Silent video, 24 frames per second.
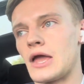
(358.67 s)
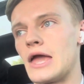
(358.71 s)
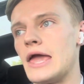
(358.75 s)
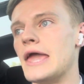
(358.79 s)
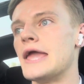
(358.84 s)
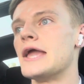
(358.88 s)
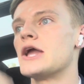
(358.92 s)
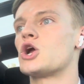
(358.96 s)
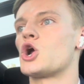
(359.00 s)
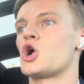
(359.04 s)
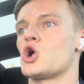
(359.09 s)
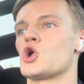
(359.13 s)

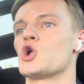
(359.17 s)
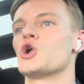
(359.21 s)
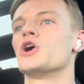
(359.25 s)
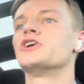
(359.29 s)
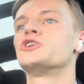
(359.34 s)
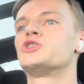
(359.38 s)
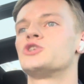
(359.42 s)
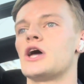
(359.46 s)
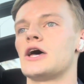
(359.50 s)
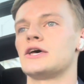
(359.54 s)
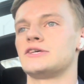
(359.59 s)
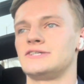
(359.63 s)

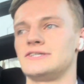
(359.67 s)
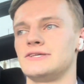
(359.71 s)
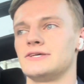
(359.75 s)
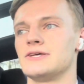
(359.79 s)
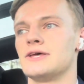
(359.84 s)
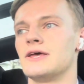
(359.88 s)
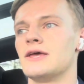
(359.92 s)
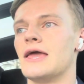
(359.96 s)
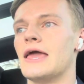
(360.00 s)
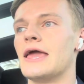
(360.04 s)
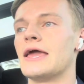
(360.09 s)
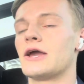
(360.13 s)
encourages
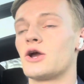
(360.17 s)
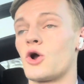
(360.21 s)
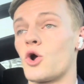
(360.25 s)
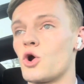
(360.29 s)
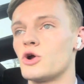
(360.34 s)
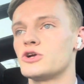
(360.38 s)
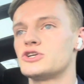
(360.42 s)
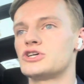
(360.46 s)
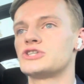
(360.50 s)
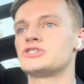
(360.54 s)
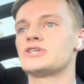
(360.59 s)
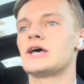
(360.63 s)

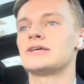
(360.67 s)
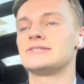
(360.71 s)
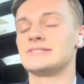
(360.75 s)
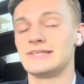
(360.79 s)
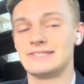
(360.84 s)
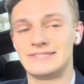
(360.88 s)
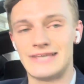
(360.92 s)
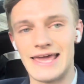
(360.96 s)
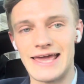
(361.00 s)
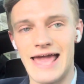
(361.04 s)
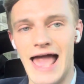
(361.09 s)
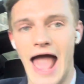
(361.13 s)
us to
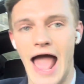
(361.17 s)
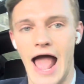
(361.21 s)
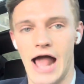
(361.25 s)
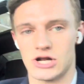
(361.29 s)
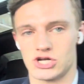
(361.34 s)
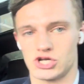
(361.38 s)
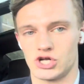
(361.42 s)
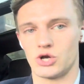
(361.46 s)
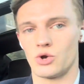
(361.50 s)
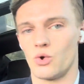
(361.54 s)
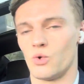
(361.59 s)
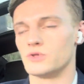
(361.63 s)
take
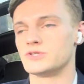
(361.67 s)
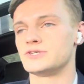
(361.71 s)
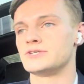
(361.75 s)
action on